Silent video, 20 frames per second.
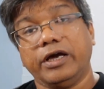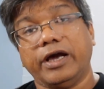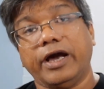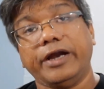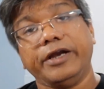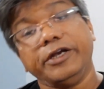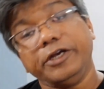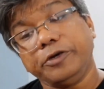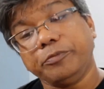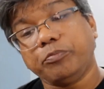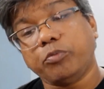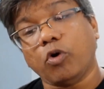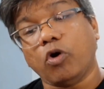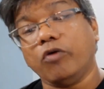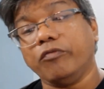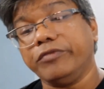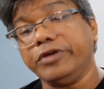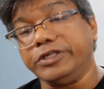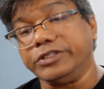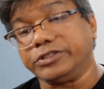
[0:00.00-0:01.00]
and it
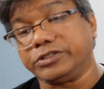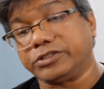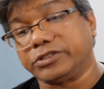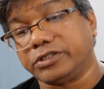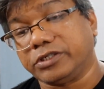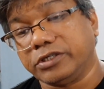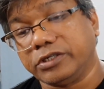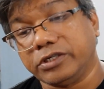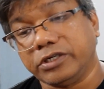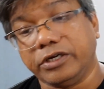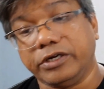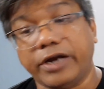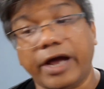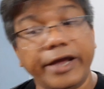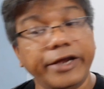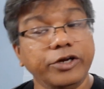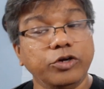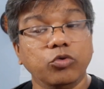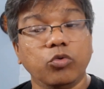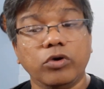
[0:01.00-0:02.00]
promised
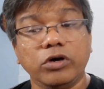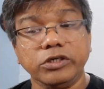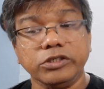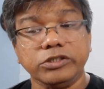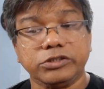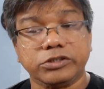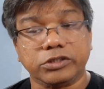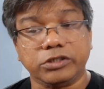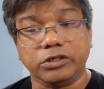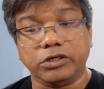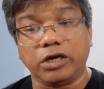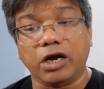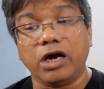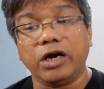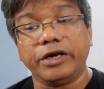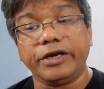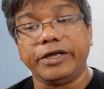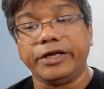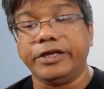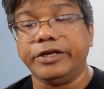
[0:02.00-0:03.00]
write once,
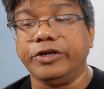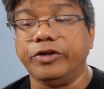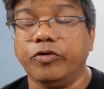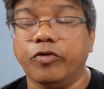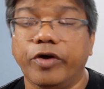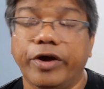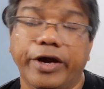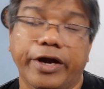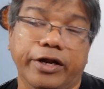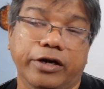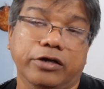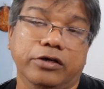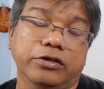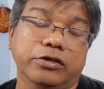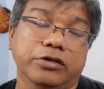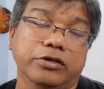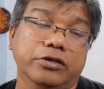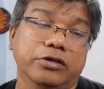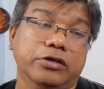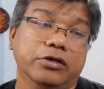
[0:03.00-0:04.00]
run anywhere,
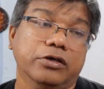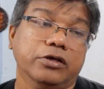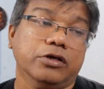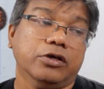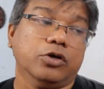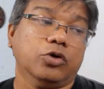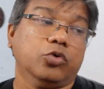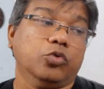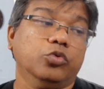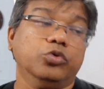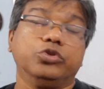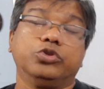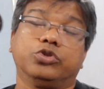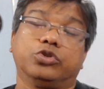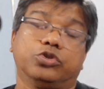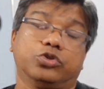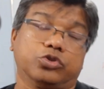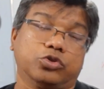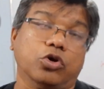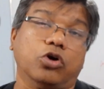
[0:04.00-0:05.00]

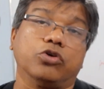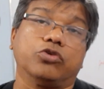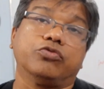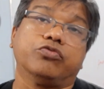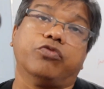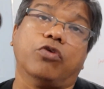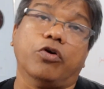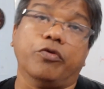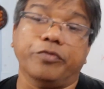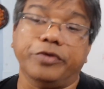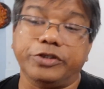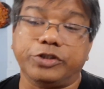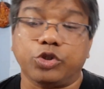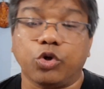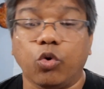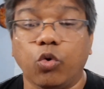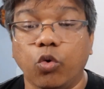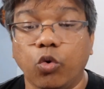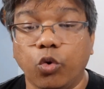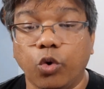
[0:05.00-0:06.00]
whose short form is
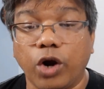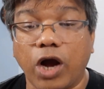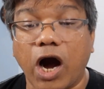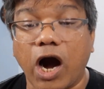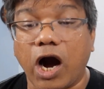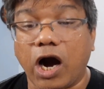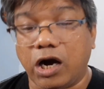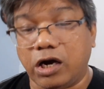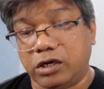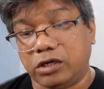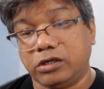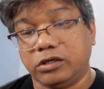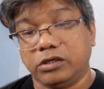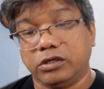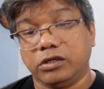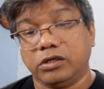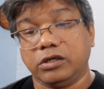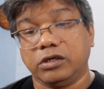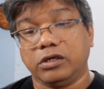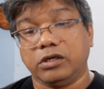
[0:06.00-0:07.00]
ORA.
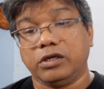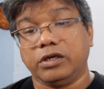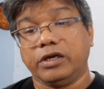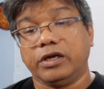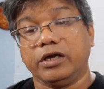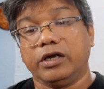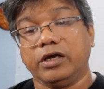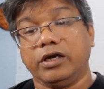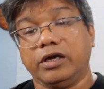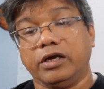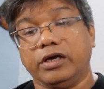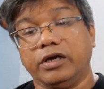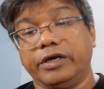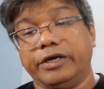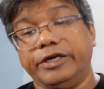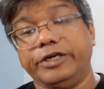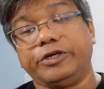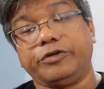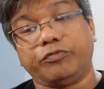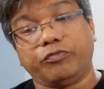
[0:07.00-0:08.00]

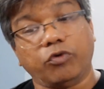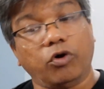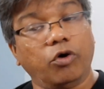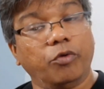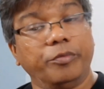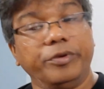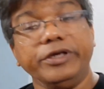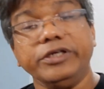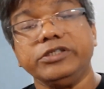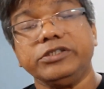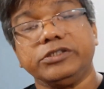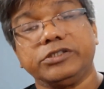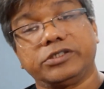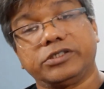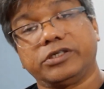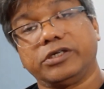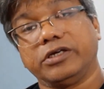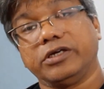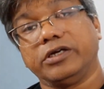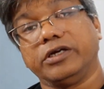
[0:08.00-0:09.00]
It promised
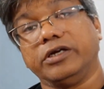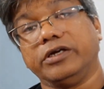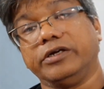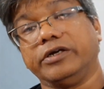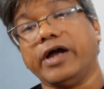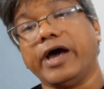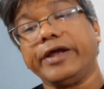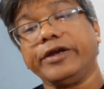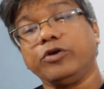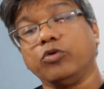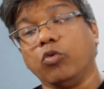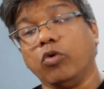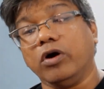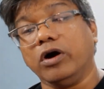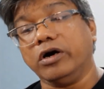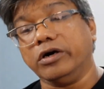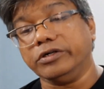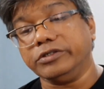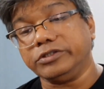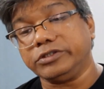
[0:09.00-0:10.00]
write
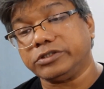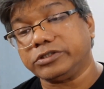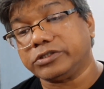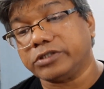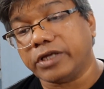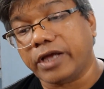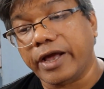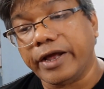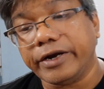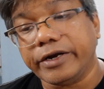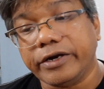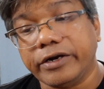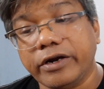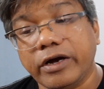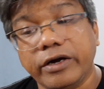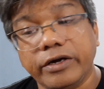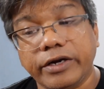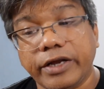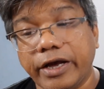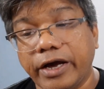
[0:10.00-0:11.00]
once and
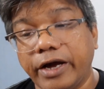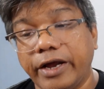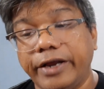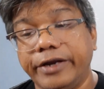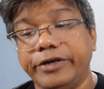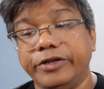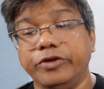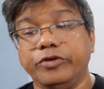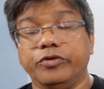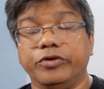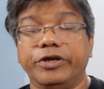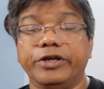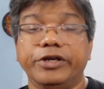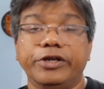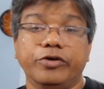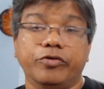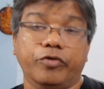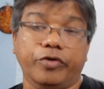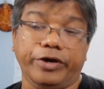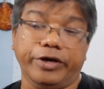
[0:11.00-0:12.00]
run
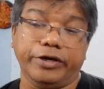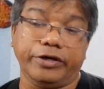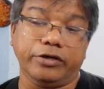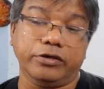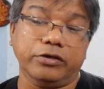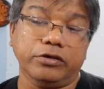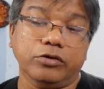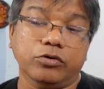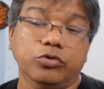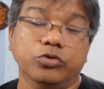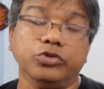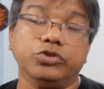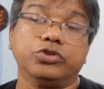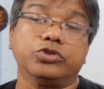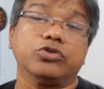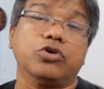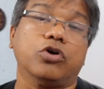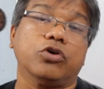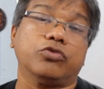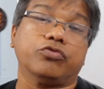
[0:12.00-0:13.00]
anywhere, whose
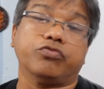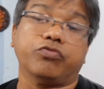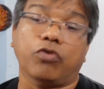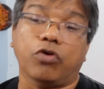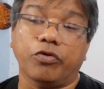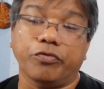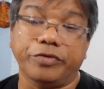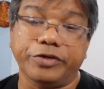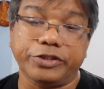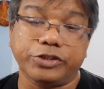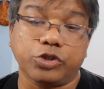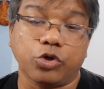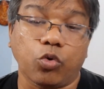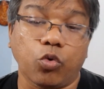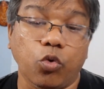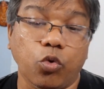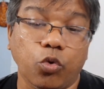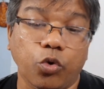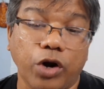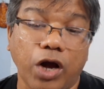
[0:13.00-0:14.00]
short form is
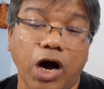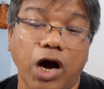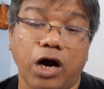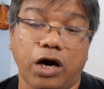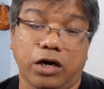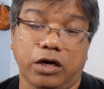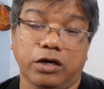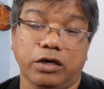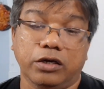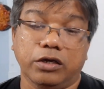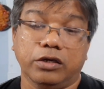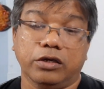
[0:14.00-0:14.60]
ORA.